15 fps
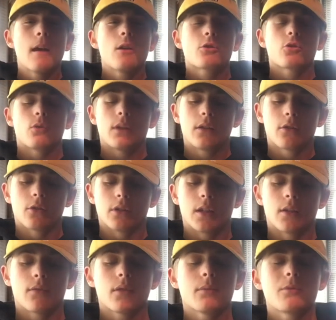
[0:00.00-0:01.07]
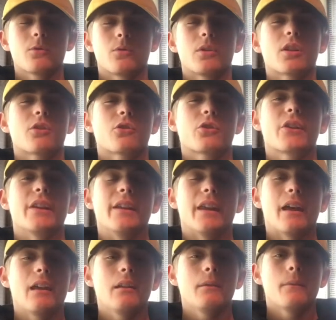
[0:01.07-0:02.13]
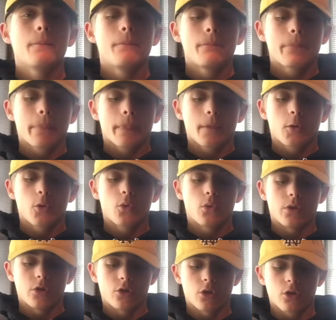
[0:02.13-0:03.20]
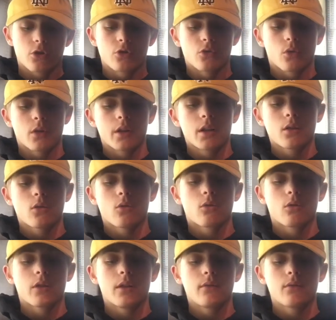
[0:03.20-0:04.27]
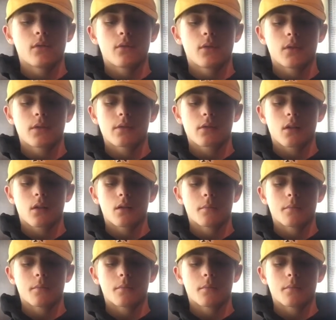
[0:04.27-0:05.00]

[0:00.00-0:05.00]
So either give them to another cadet who is just joining, or even if it's,